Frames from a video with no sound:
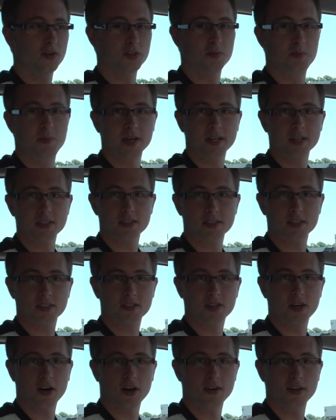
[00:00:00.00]
as big as this
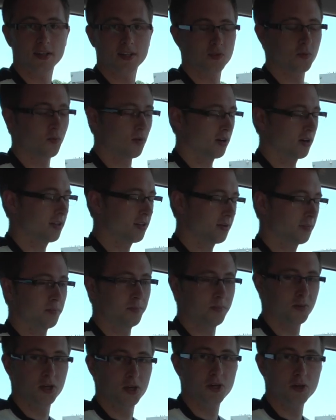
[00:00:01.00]
car is, one of the
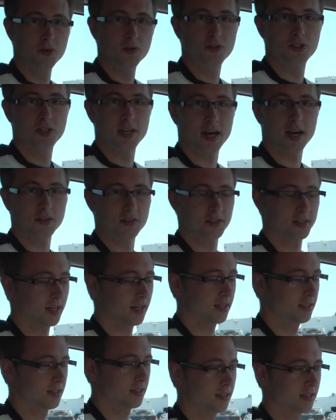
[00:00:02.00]
huge
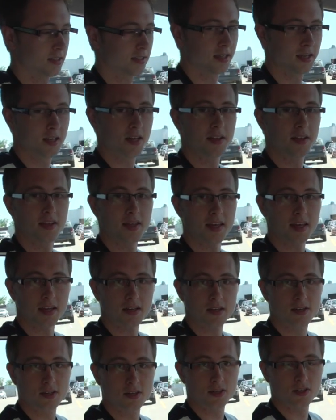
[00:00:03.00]
downsides is the
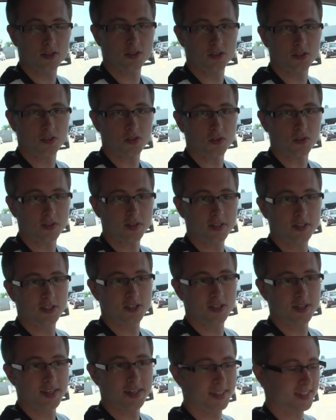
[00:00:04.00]
interior
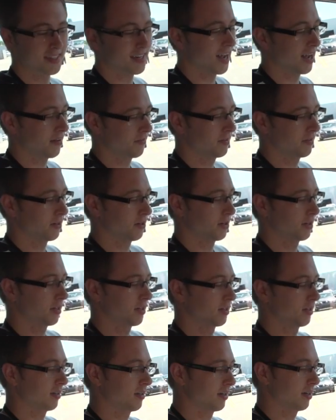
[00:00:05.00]
storage is not very
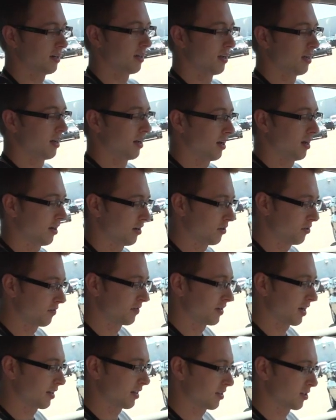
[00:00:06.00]
good. You've
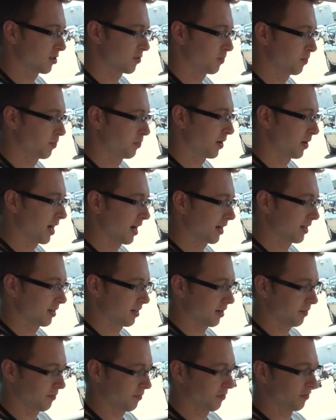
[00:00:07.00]
got this pocket
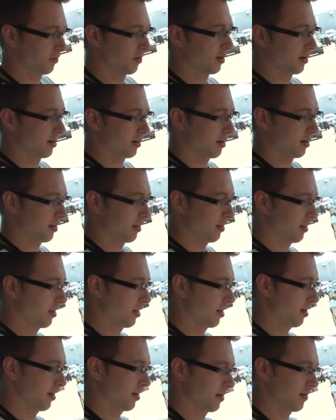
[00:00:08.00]
up front
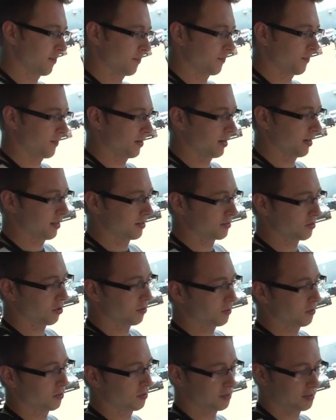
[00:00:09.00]
that is
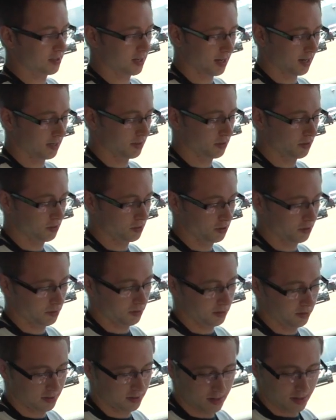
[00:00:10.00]
almost
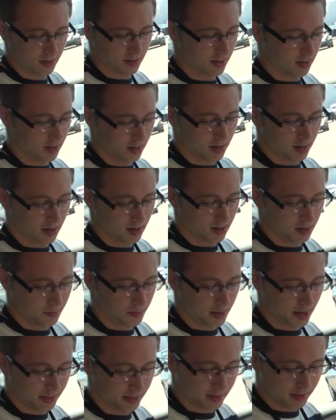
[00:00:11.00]
non-usable.
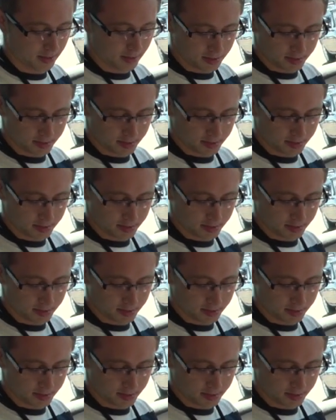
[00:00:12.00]
And then the